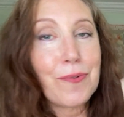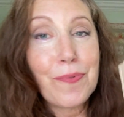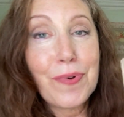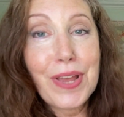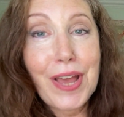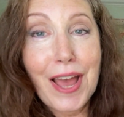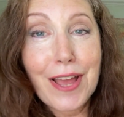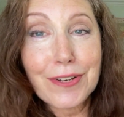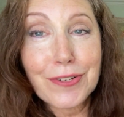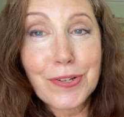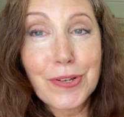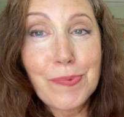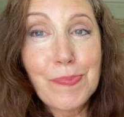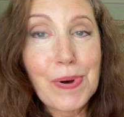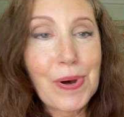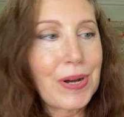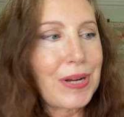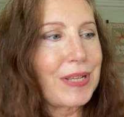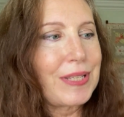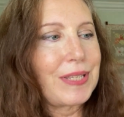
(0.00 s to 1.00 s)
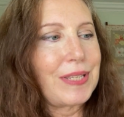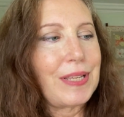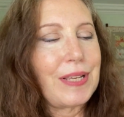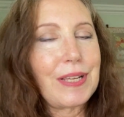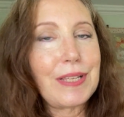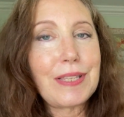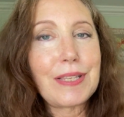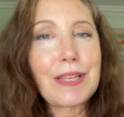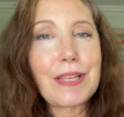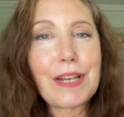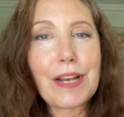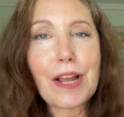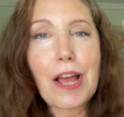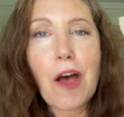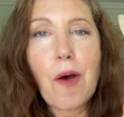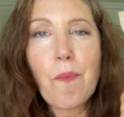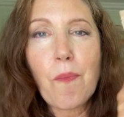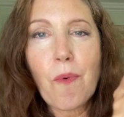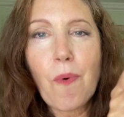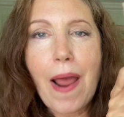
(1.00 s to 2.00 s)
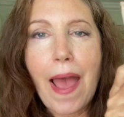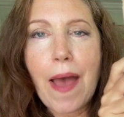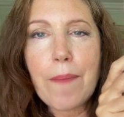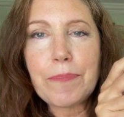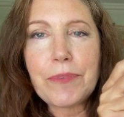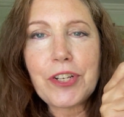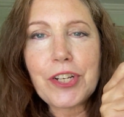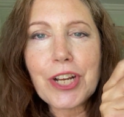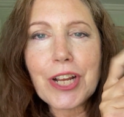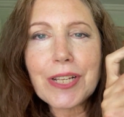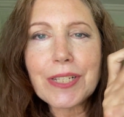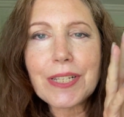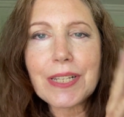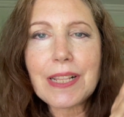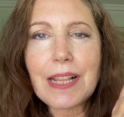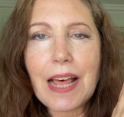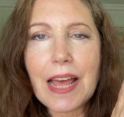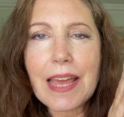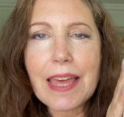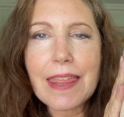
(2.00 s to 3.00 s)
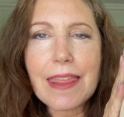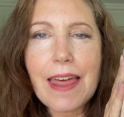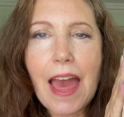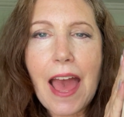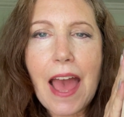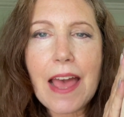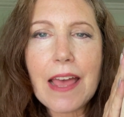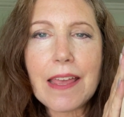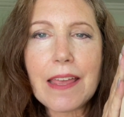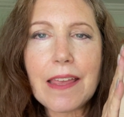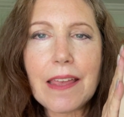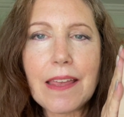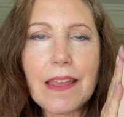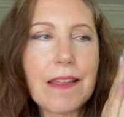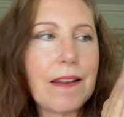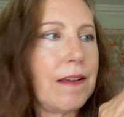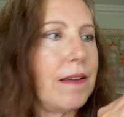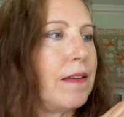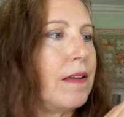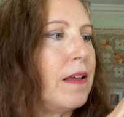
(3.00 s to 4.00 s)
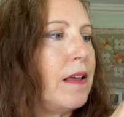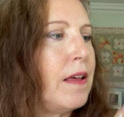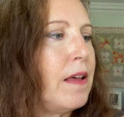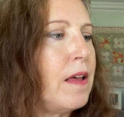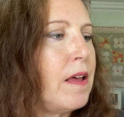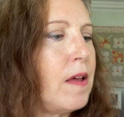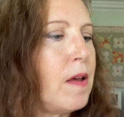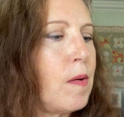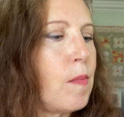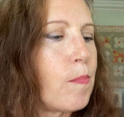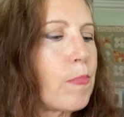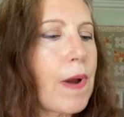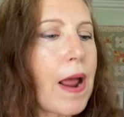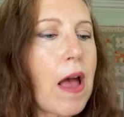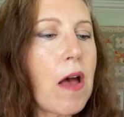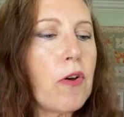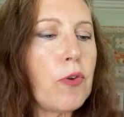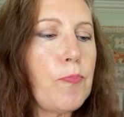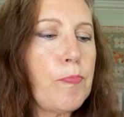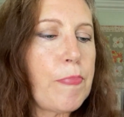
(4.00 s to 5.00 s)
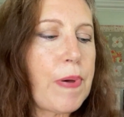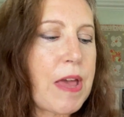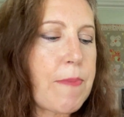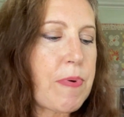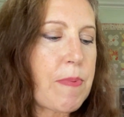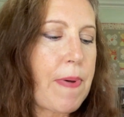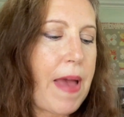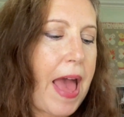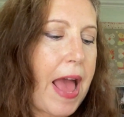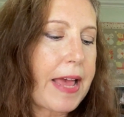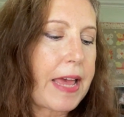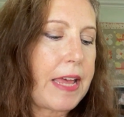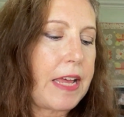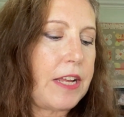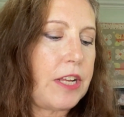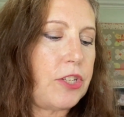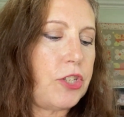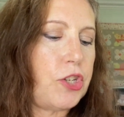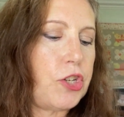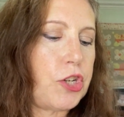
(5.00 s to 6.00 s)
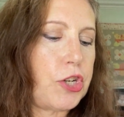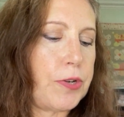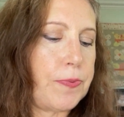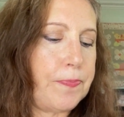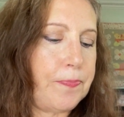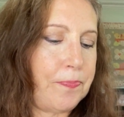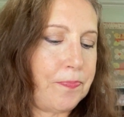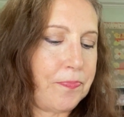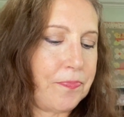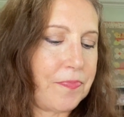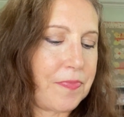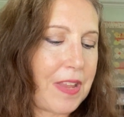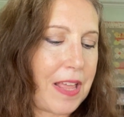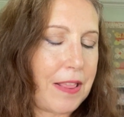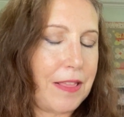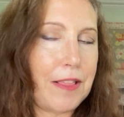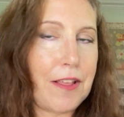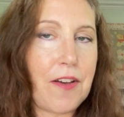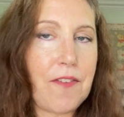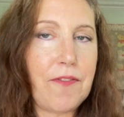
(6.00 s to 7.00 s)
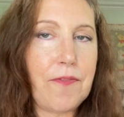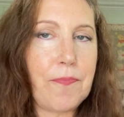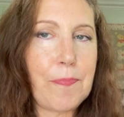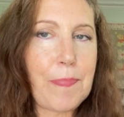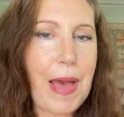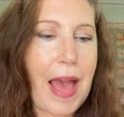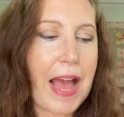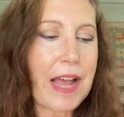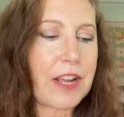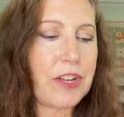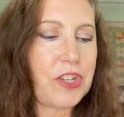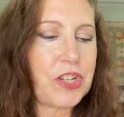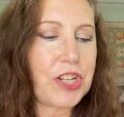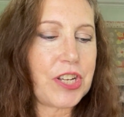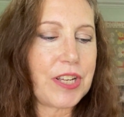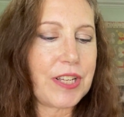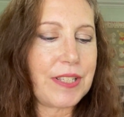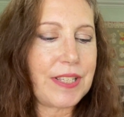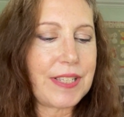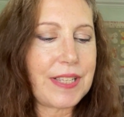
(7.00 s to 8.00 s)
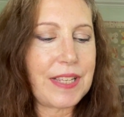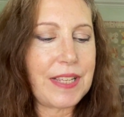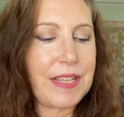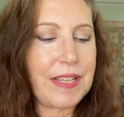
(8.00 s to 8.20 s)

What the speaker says: We got 2 books. It's gonna come wrapped just like that in a brown paper package. I love packages.